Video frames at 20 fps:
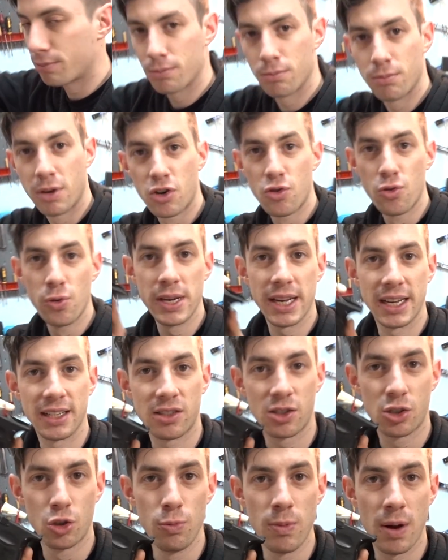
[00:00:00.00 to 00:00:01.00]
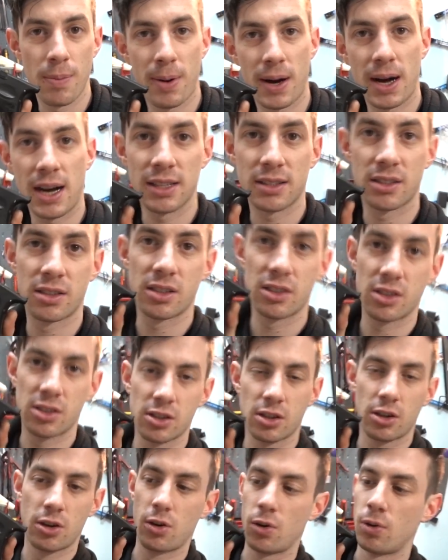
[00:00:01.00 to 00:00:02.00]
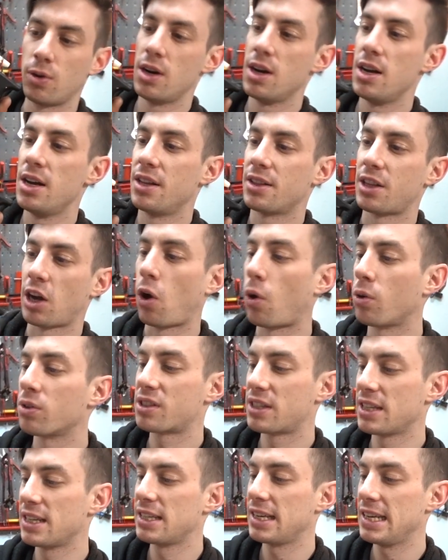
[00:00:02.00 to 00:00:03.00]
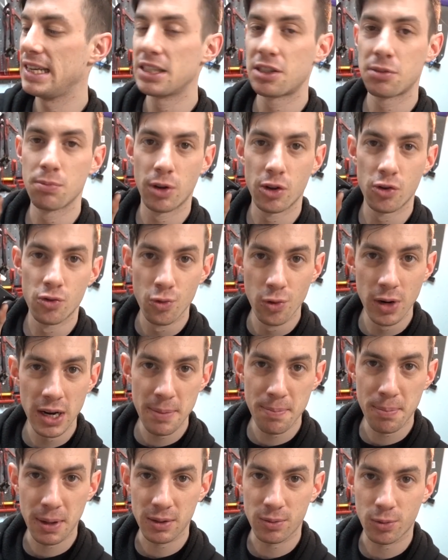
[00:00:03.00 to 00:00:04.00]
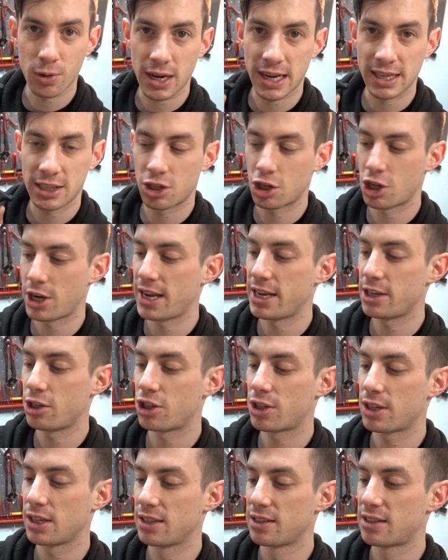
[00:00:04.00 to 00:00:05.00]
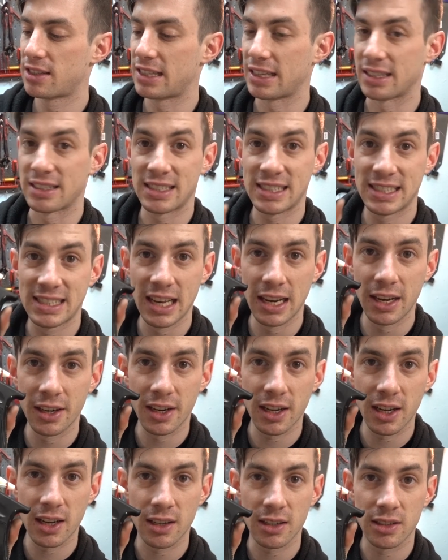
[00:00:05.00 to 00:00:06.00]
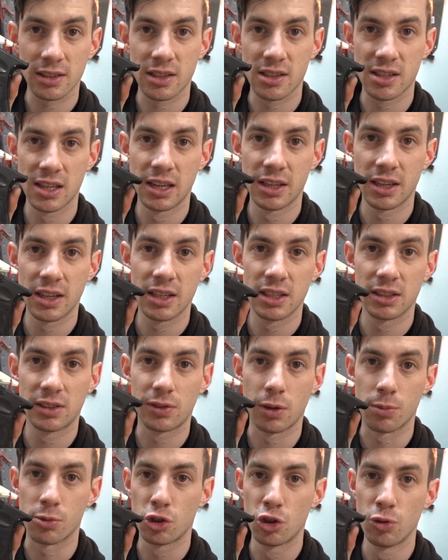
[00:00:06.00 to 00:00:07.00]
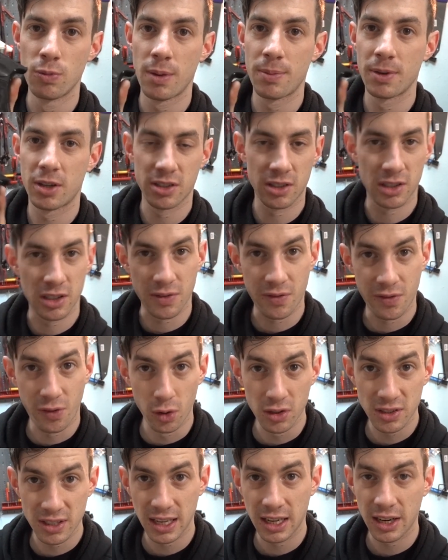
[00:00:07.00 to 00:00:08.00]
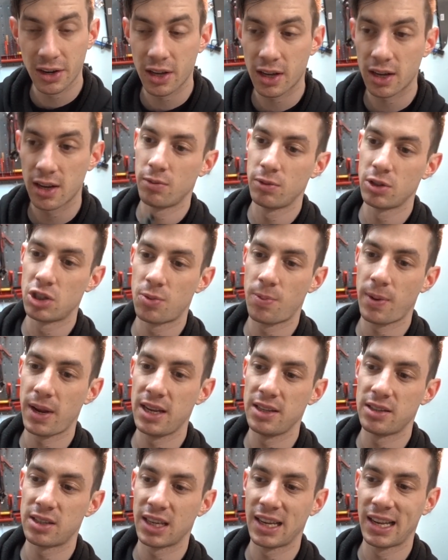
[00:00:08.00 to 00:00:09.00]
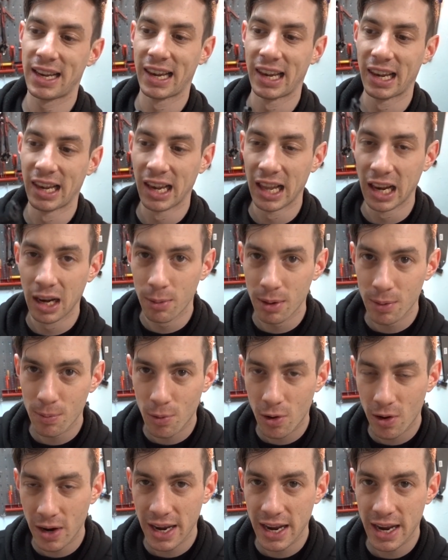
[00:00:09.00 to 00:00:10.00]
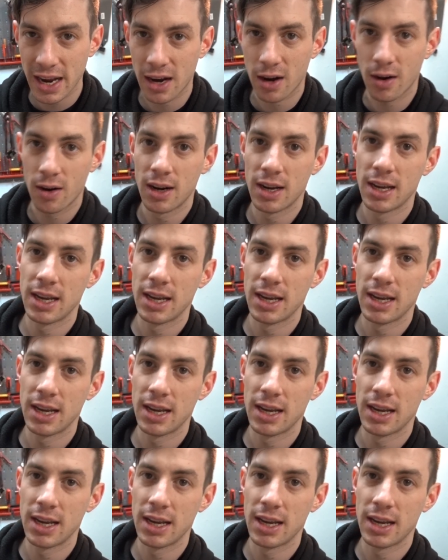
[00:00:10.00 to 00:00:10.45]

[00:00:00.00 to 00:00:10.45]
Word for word: Marui and Suma parts, so the whole thing is Marui, but what I changed is the cylinder. The cylinder is from Suma because it's a full cylinder, which means a little bit more air